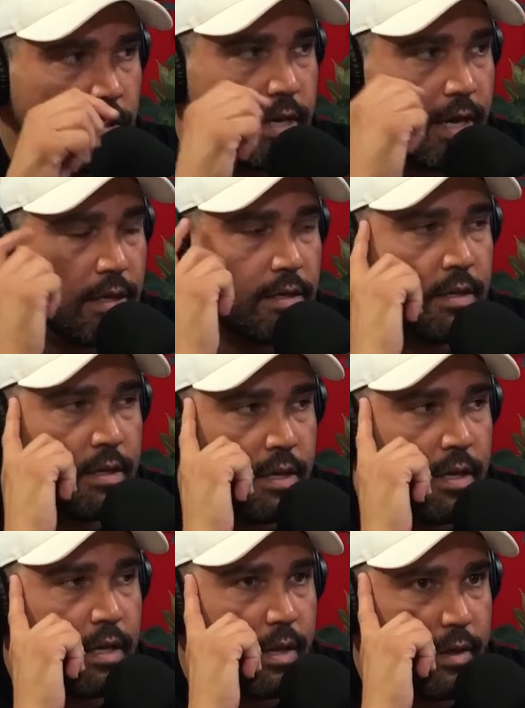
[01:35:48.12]
Yeah.
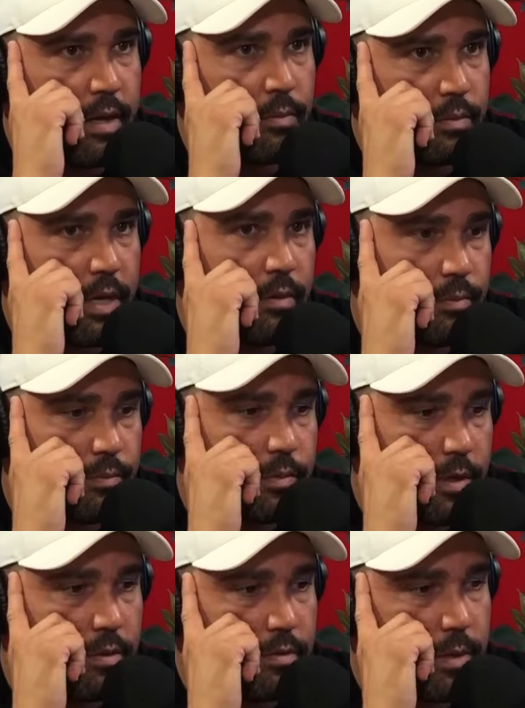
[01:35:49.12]
And they
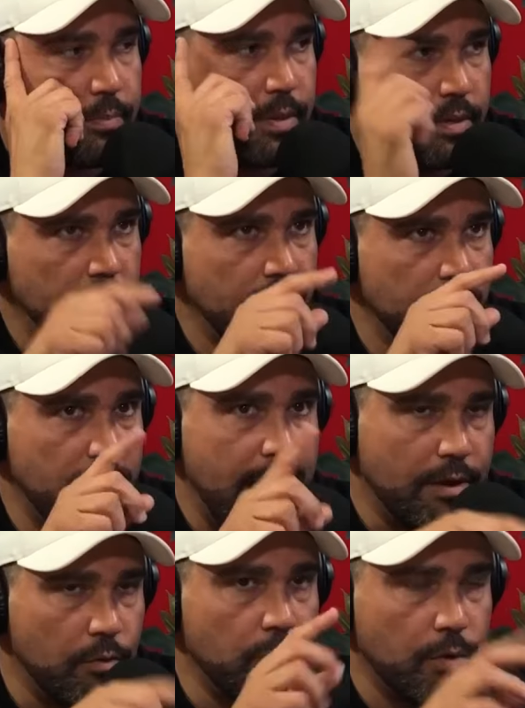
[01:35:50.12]

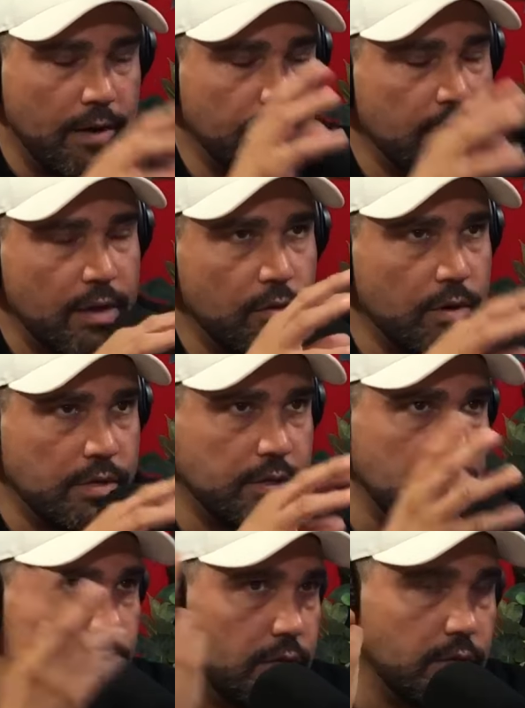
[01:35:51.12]
that or whatever that
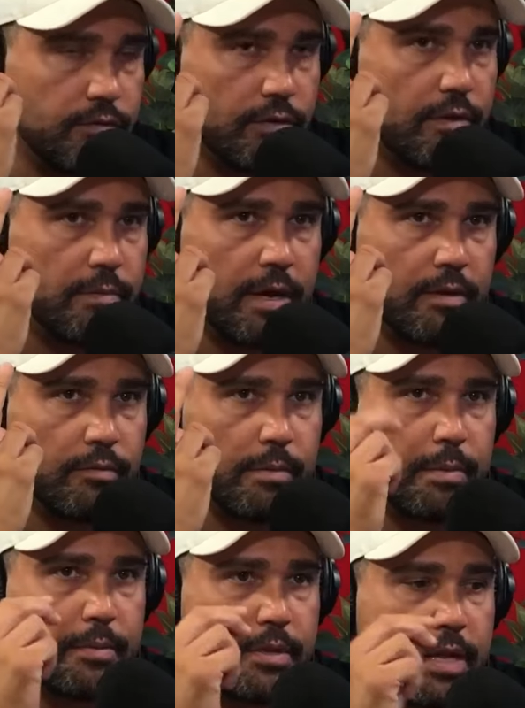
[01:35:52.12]
organization is. Forgive me, I don't
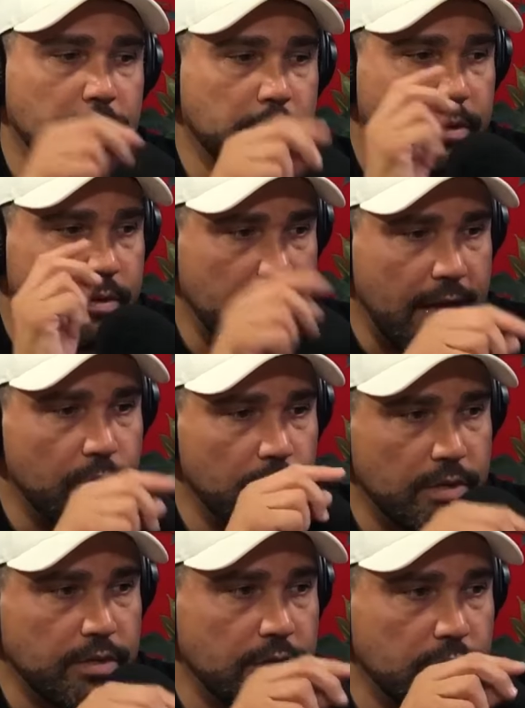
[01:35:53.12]
remember the names, but that
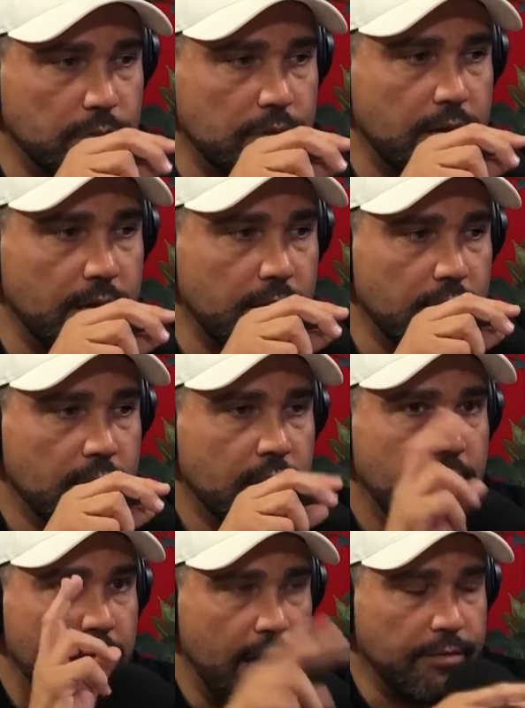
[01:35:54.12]
organization was like,
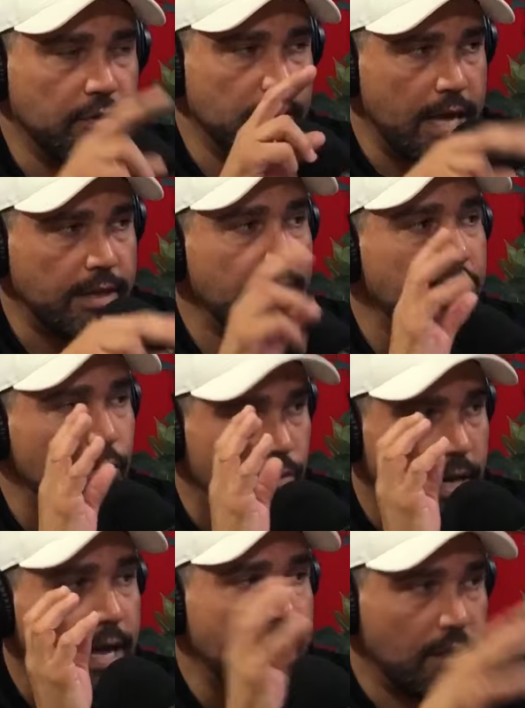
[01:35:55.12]
after that they
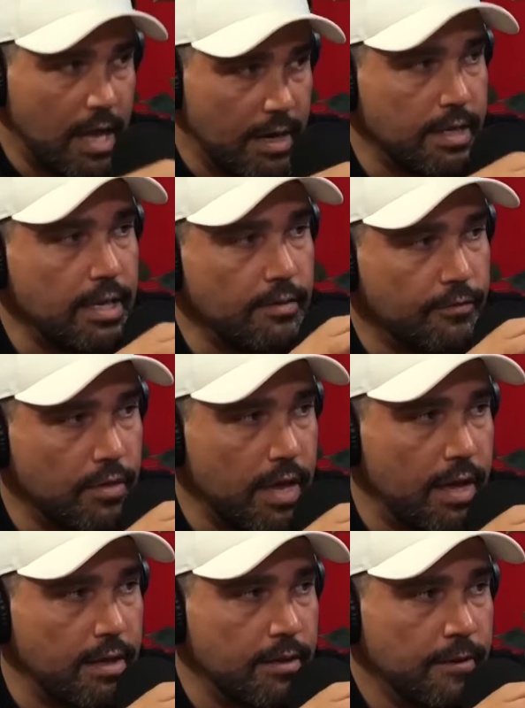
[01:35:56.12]
got a lot of heat for
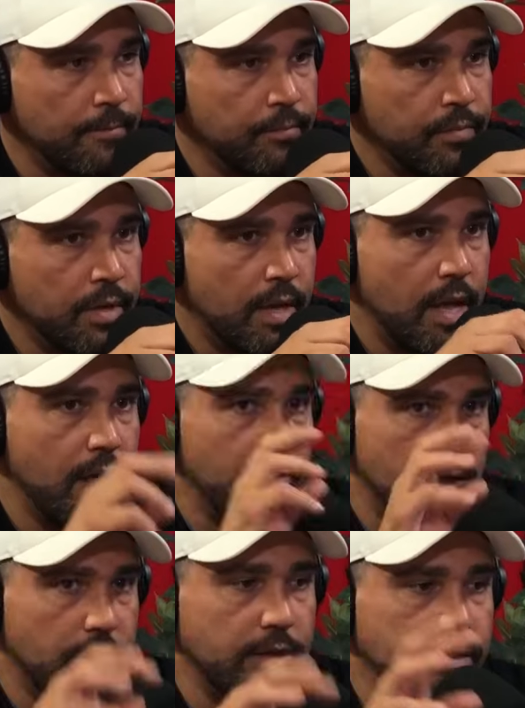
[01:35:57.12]
that, and
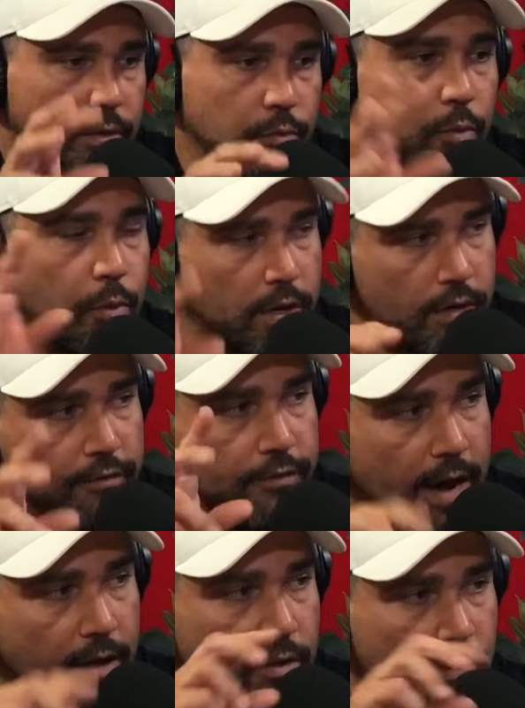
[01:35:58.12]
then they said, well, we're going to
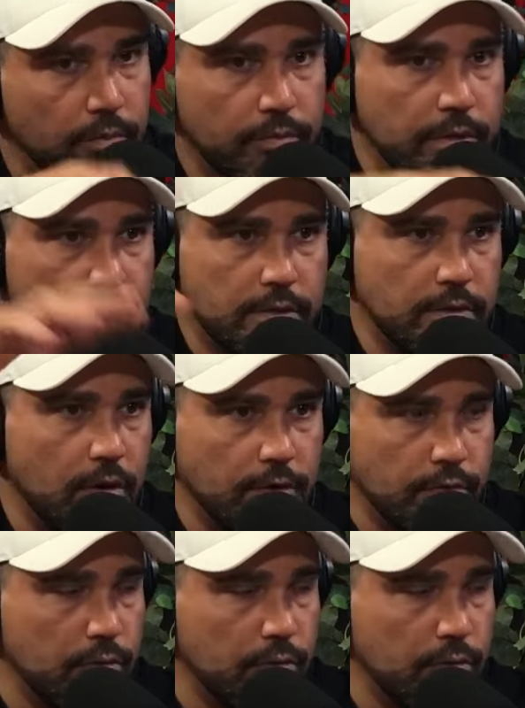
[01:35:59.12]
follow this larger